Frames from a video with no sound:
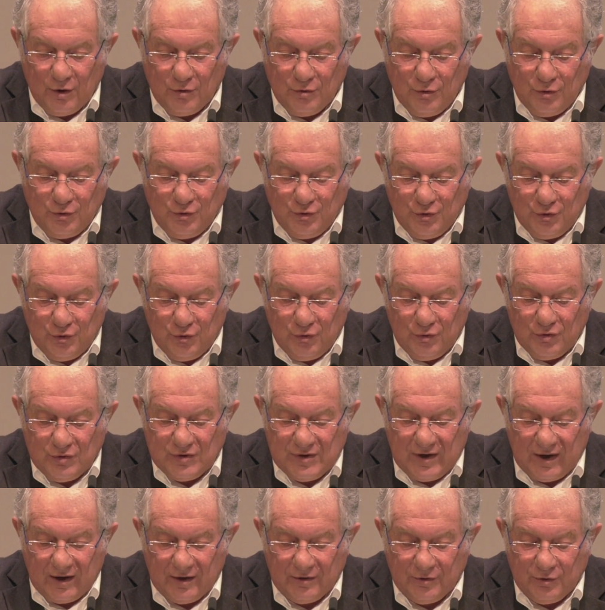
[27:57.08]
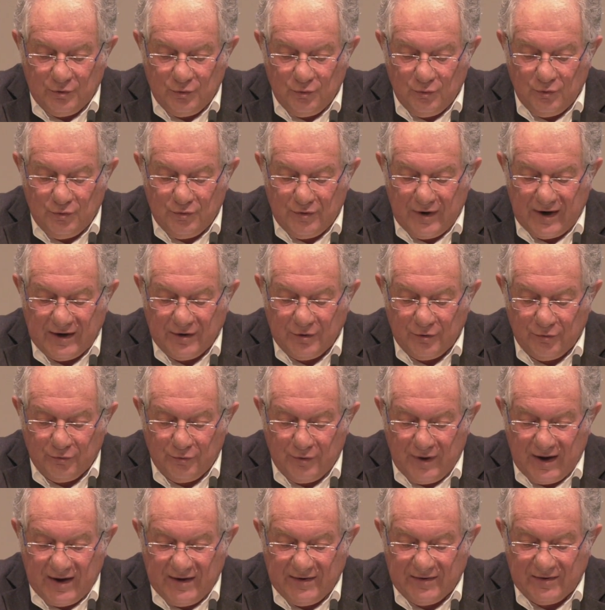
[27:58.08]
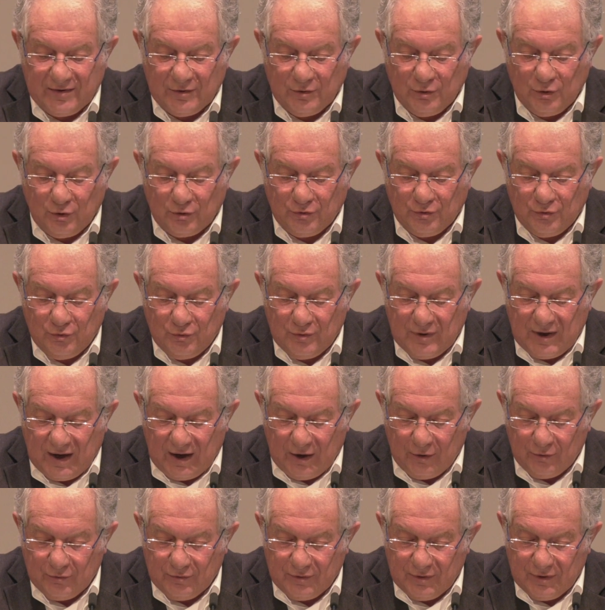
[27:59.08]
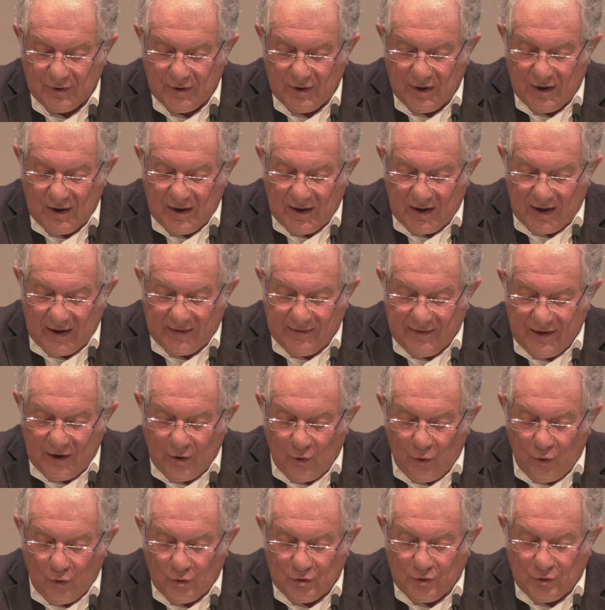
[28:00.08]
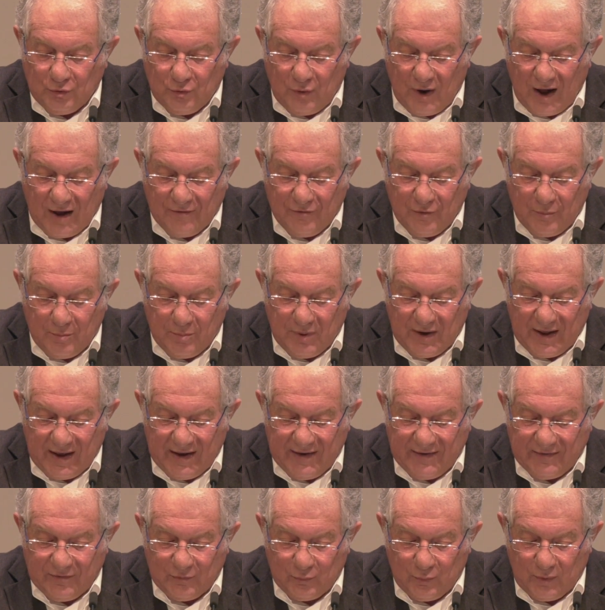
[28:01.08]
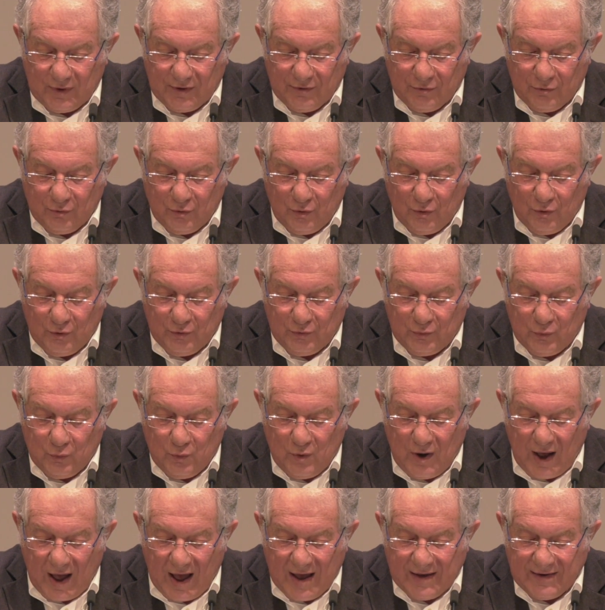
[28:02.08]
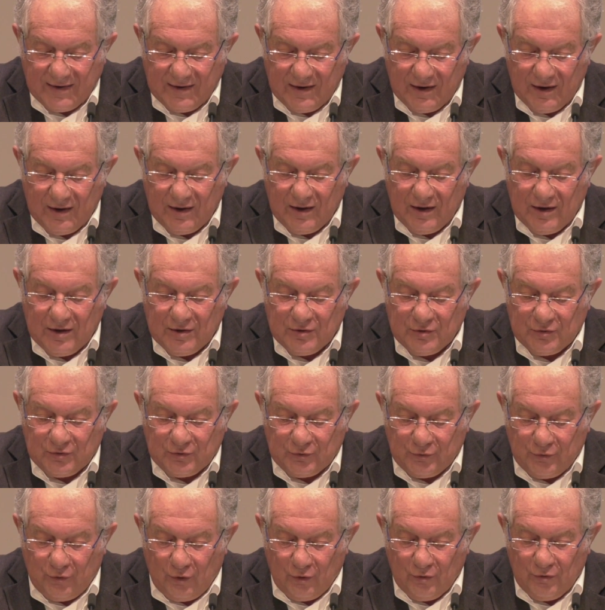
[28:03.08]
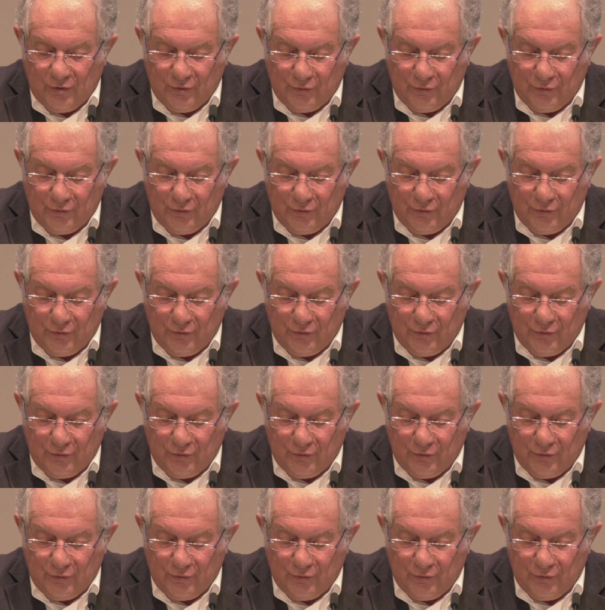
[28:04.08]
"The Jews are too great a race not to count, and they ought to have a place where those who had strong